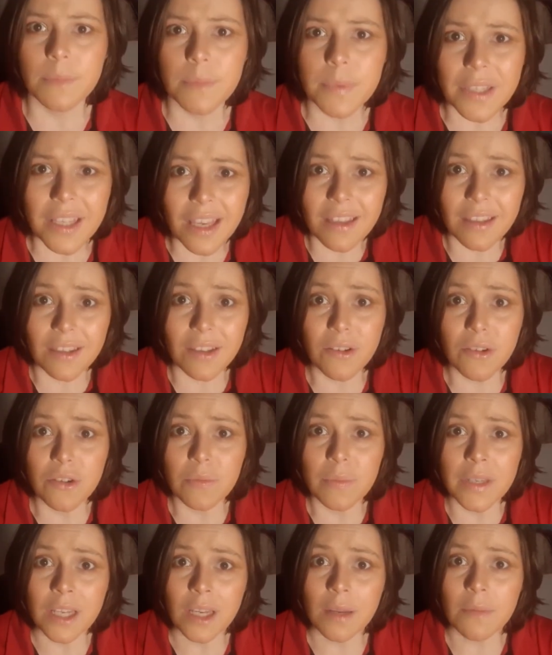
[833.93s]
The B A
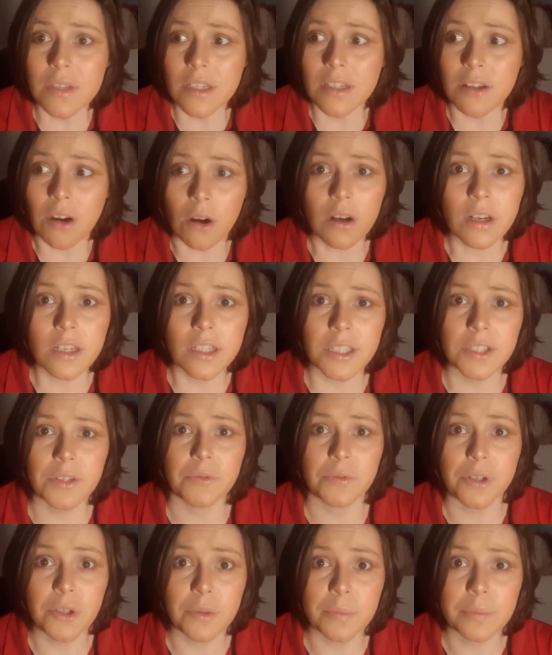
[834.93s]
U becomes a
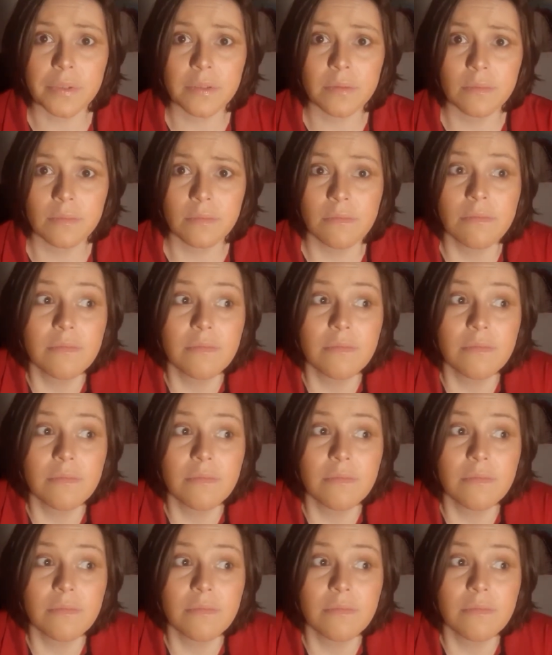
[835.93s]
targeted group,